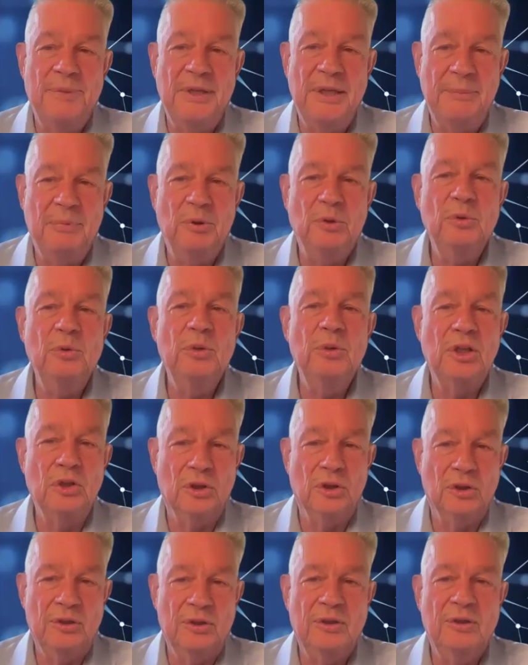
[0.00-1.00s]
people who can
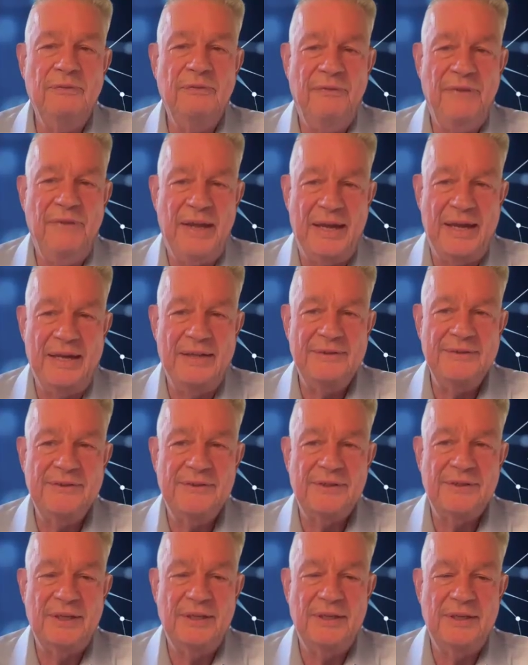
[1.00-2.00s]
learn
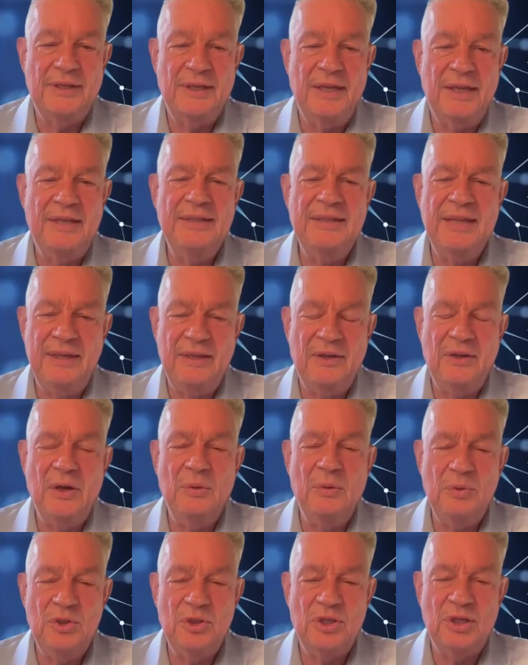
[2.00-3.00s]
fast and take
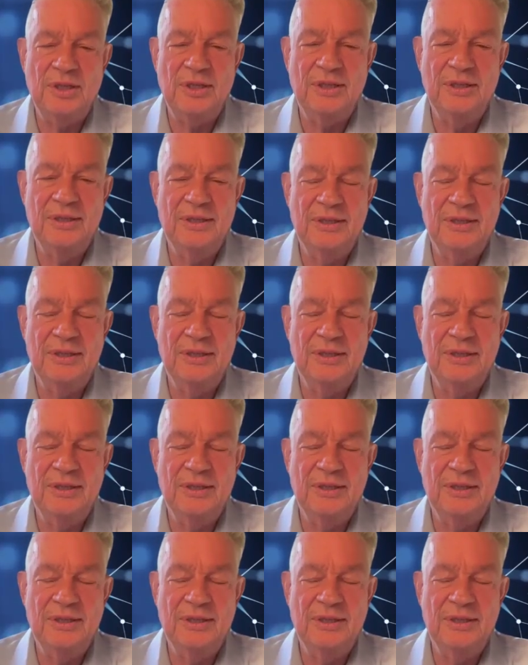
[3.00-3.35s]
coaching,